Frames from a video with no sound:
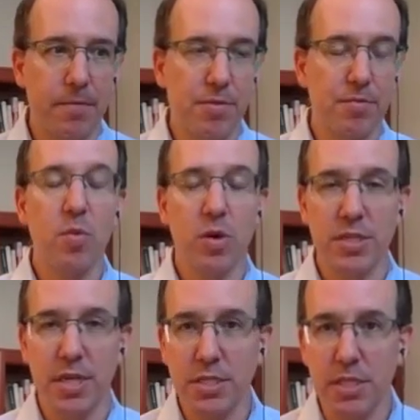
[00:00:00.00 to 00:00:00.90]
through more
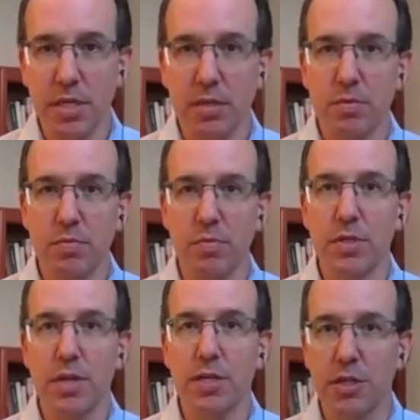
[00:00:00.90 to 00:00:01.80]
testing,
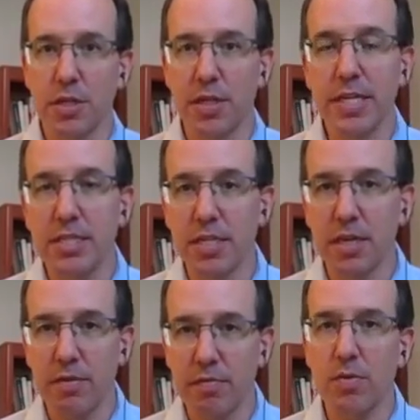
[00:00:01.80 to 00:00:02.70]
reduction and
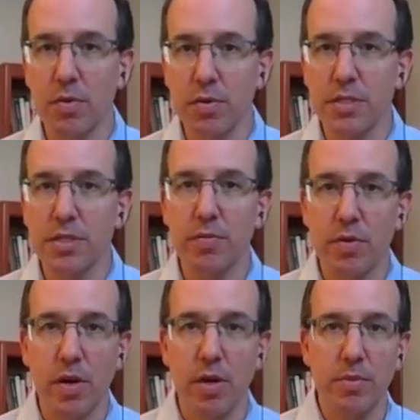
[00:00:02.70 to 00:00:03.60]
easing of the quarantine
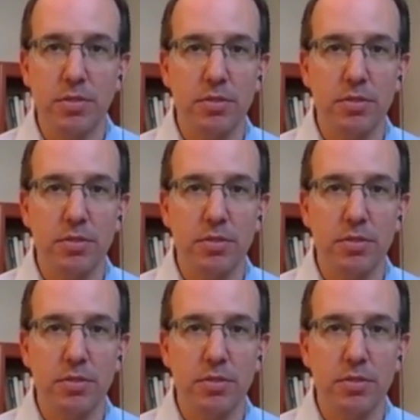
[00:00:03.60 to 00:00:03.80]
requirements?